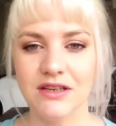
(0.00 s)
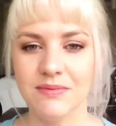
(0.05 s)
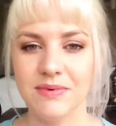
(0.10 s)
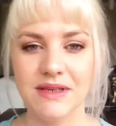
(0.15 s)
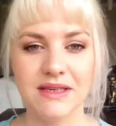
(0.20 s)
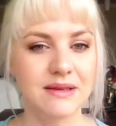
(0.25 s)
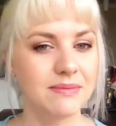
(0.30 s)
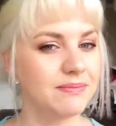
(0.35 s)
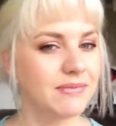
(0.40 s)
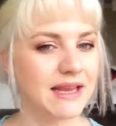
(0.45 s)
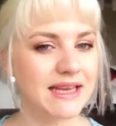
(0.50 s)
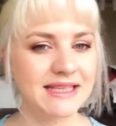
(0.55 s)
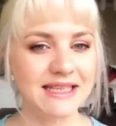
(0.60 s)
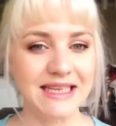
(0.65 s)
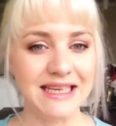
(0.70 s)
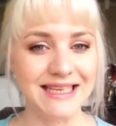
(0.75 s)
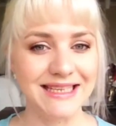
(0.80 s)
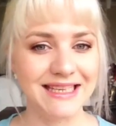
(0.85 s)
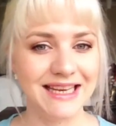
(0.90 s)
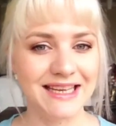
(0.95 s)
It
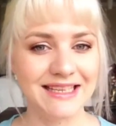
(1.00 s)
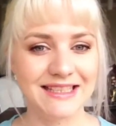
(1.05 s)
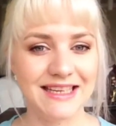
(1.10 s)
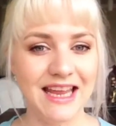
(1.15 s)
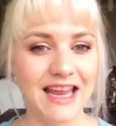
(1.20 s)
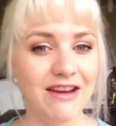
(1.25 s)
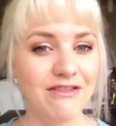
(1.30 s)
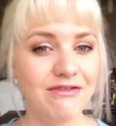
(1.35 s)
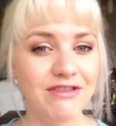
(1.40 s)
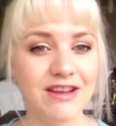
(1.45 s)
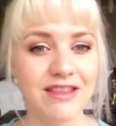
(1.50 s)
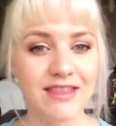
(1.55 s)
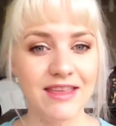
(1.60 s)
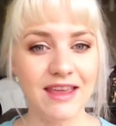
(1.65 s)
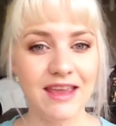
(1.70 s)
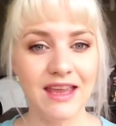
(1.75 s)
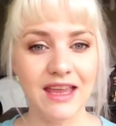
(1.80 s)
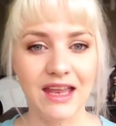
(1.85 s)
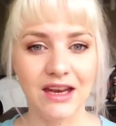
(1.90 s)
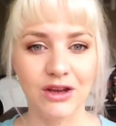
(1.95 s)
basically does
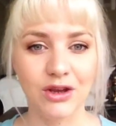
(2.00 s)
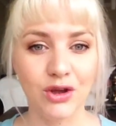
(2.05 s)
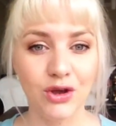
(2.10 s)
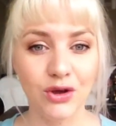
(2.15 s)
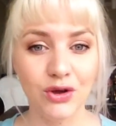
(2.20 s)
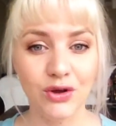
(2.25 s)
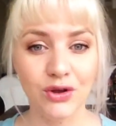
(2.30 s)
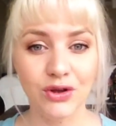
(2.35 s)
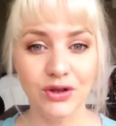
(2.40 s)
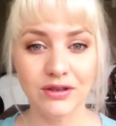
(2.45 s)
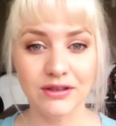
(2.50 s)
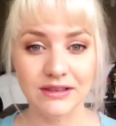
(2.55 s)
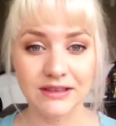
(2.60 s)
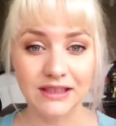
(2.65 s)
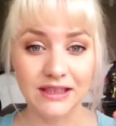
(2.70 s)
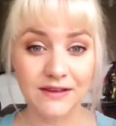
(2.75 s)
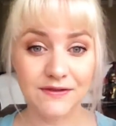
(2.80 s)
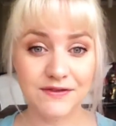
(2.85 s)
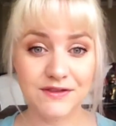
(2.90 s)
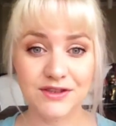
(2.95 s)
everything, and curl, it
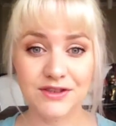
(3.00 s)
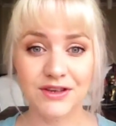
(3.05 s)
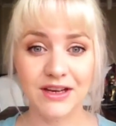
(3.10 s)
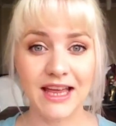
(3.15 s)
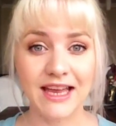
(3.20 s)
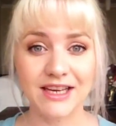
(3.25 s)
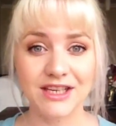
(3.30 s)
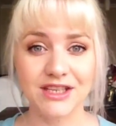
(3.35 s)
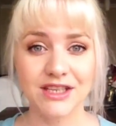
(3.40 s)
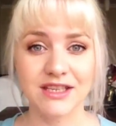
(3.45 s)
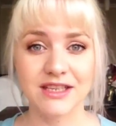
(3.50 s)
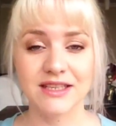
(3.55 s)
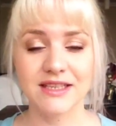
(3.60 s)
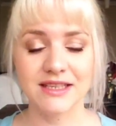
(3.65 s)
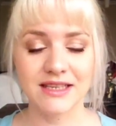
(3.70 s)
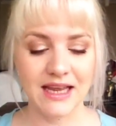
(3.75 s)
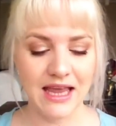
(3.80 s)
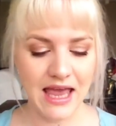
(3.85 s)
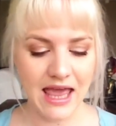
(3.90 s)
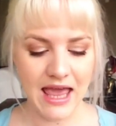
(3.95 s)
lifts your lashes,